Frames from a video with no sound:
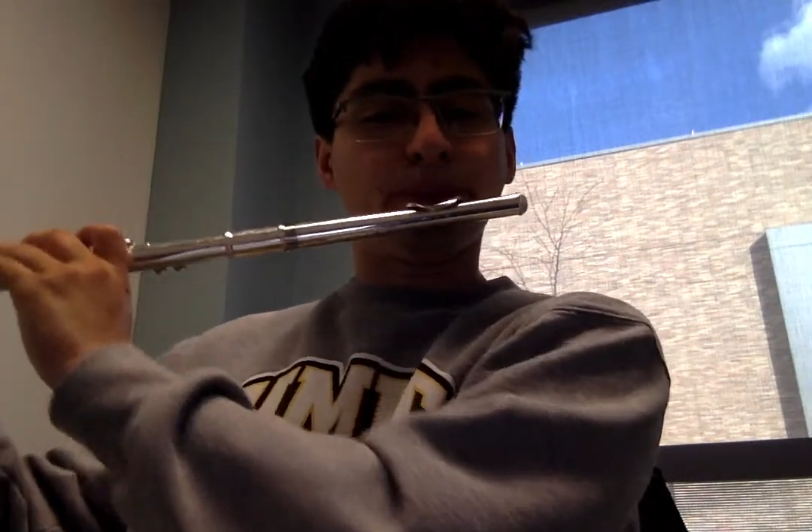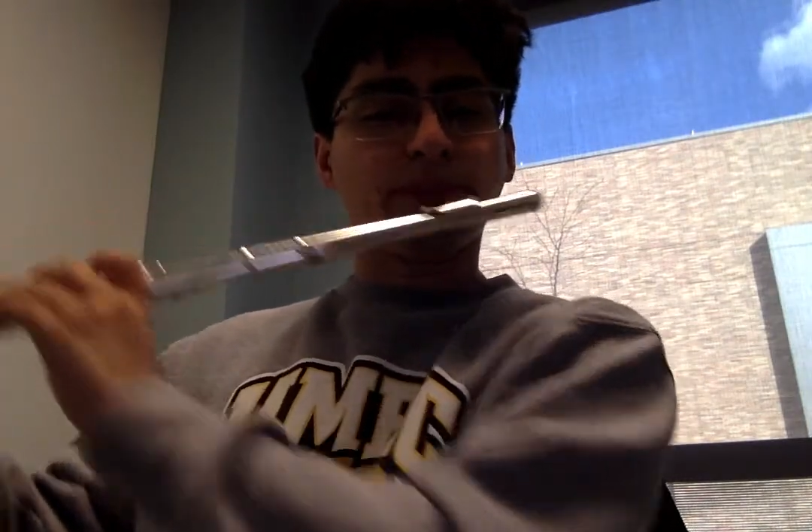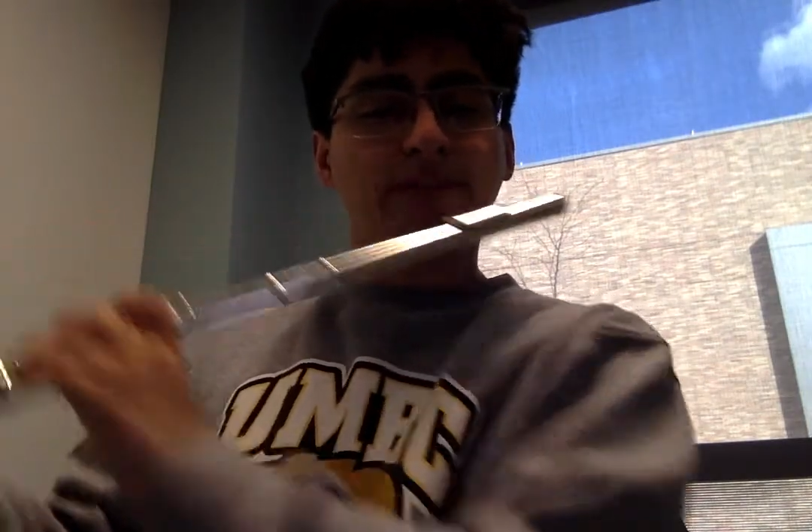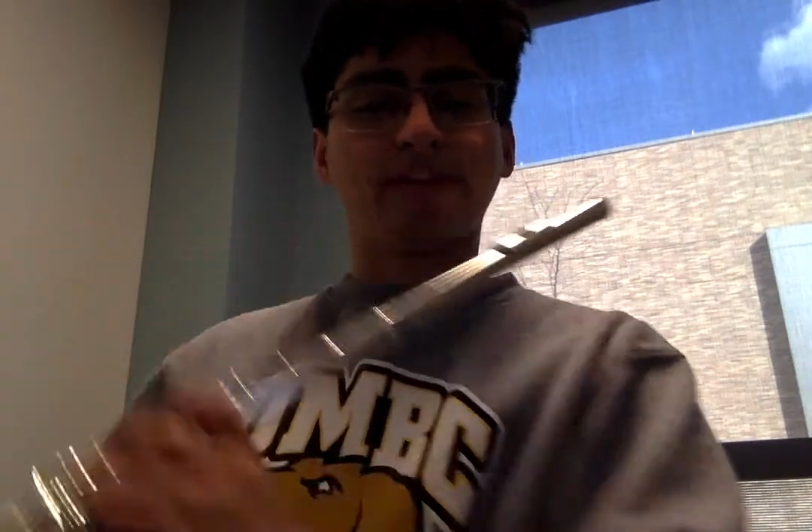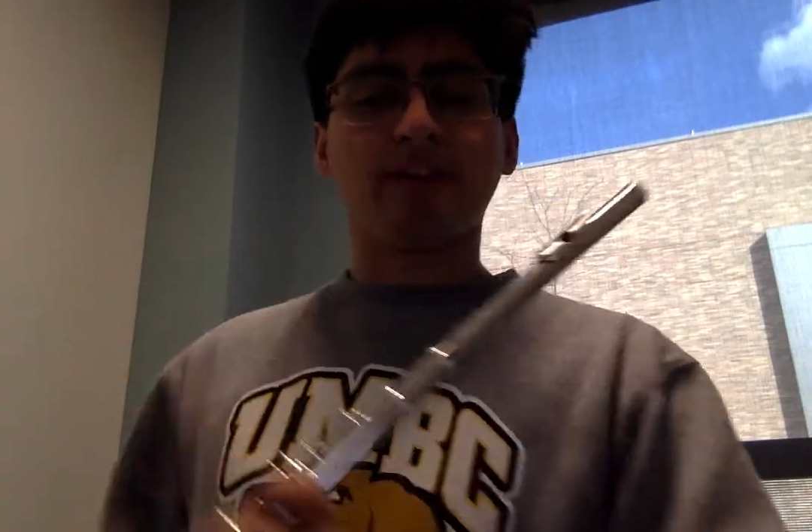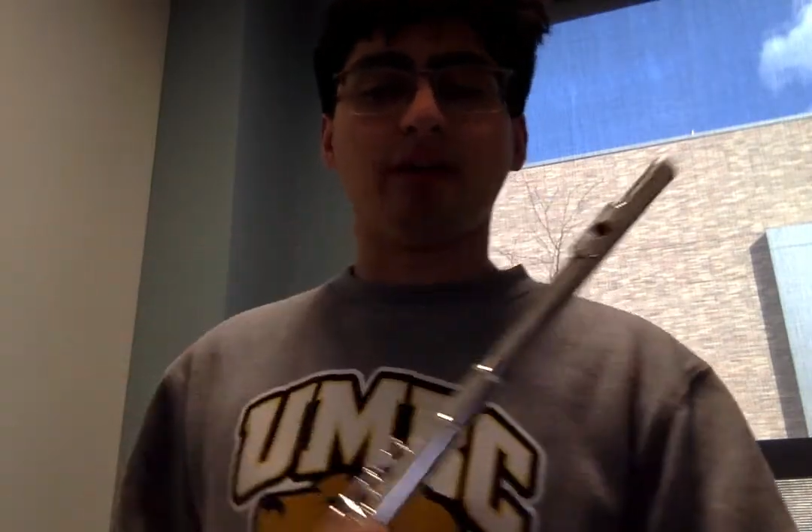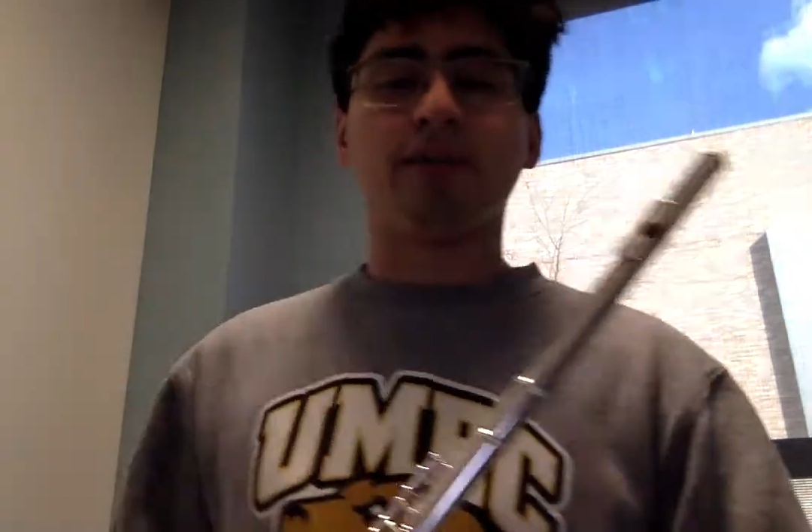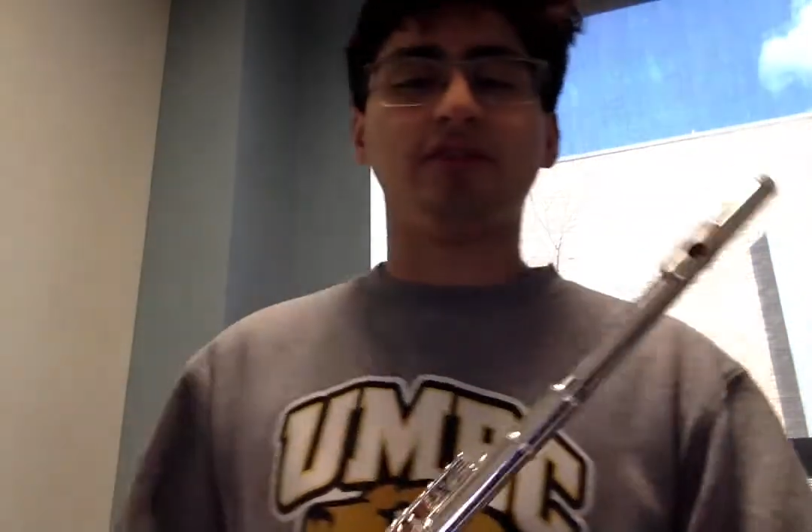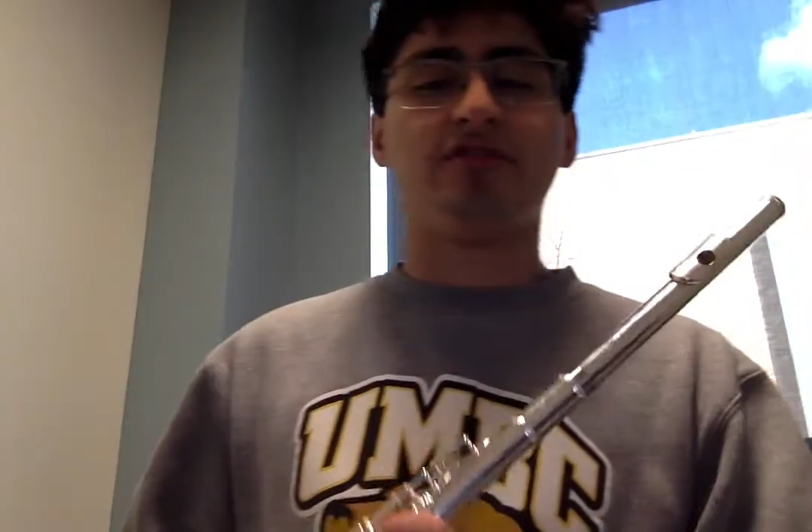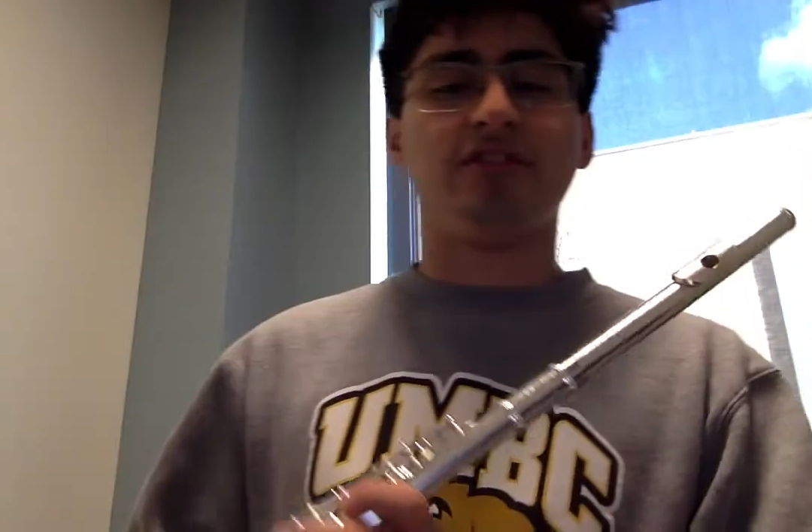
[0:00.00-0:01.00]
The second note
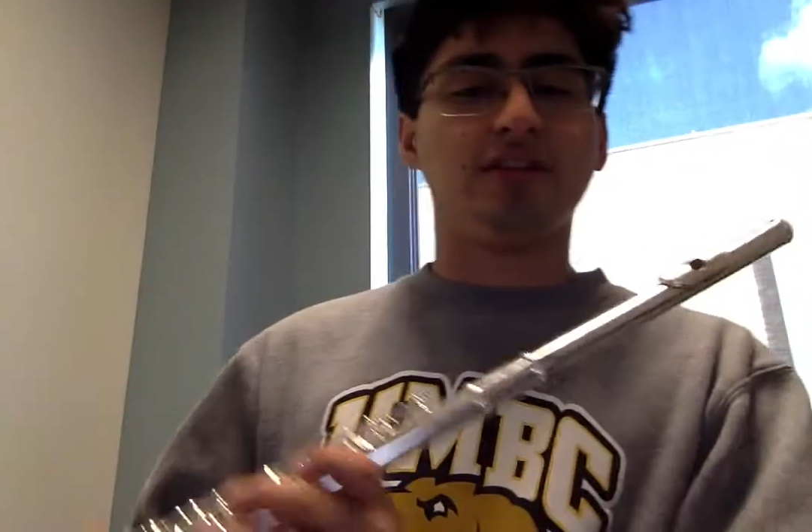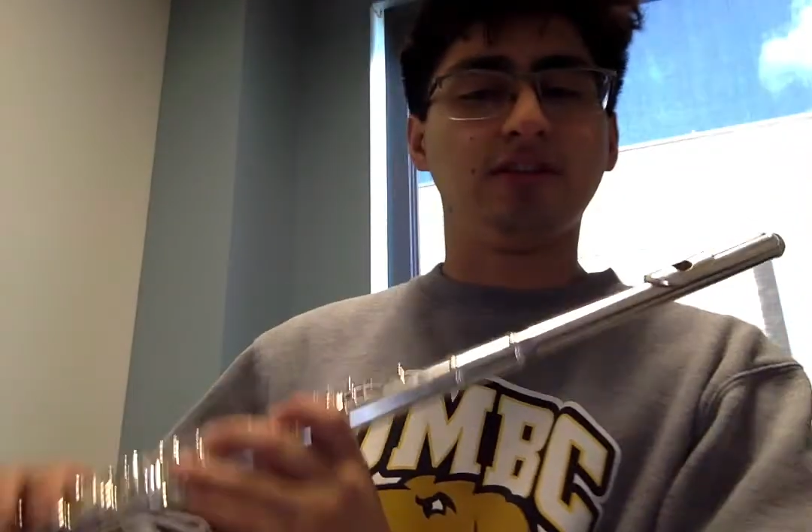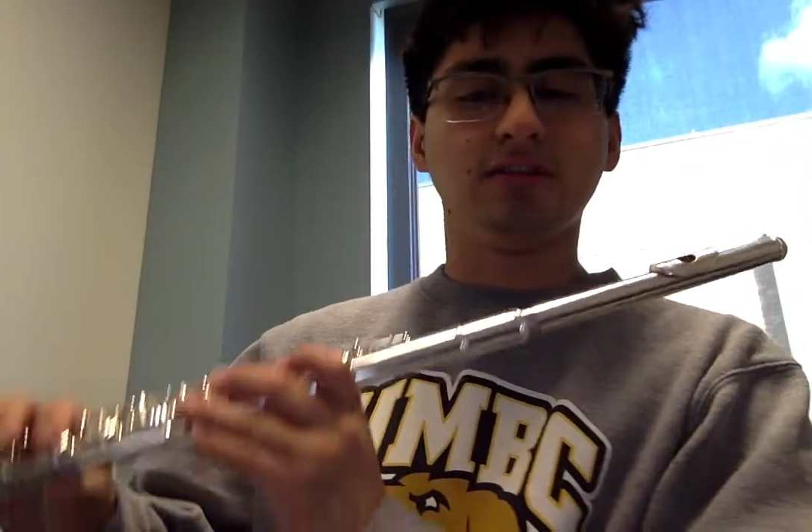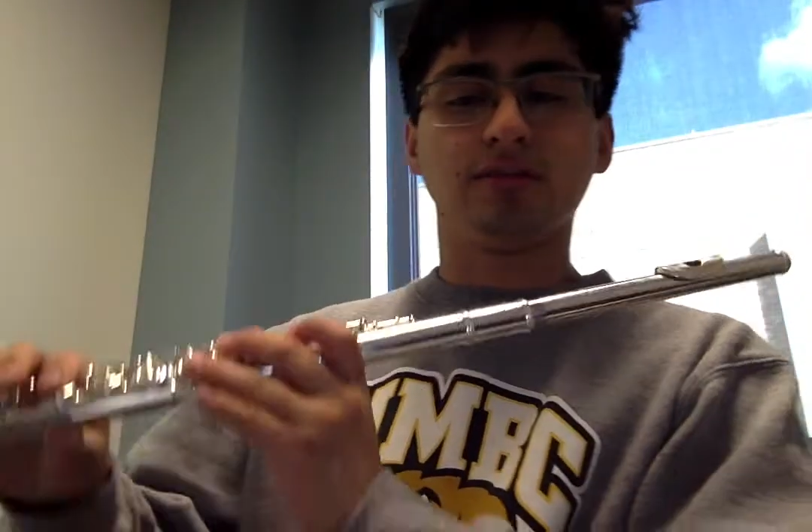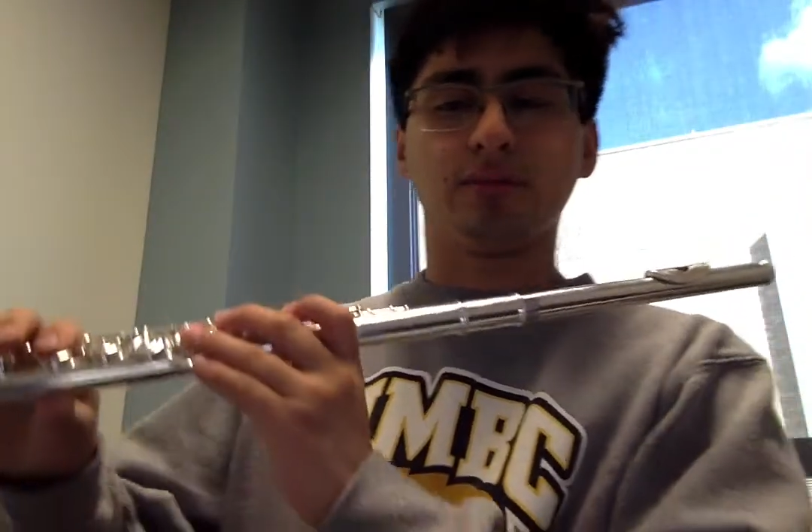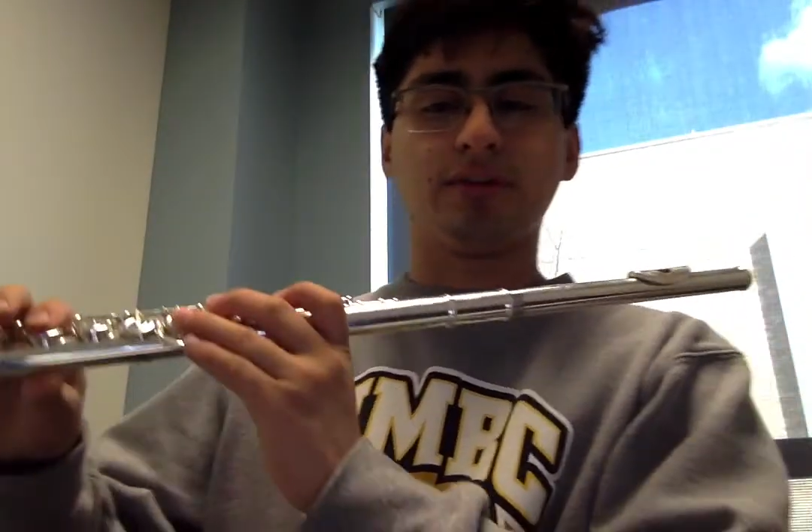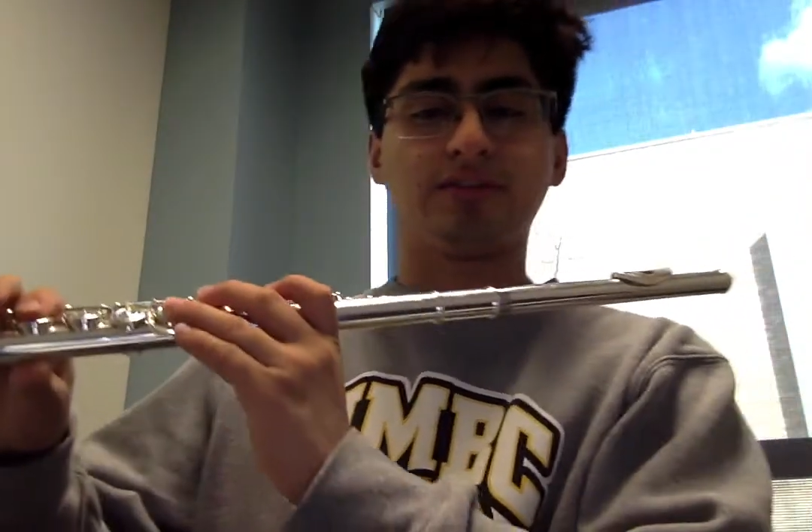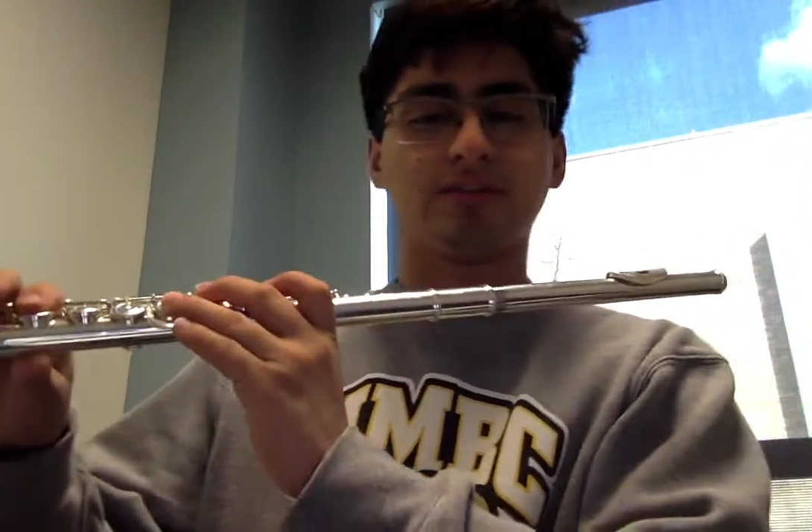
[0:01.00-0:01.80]
is G, which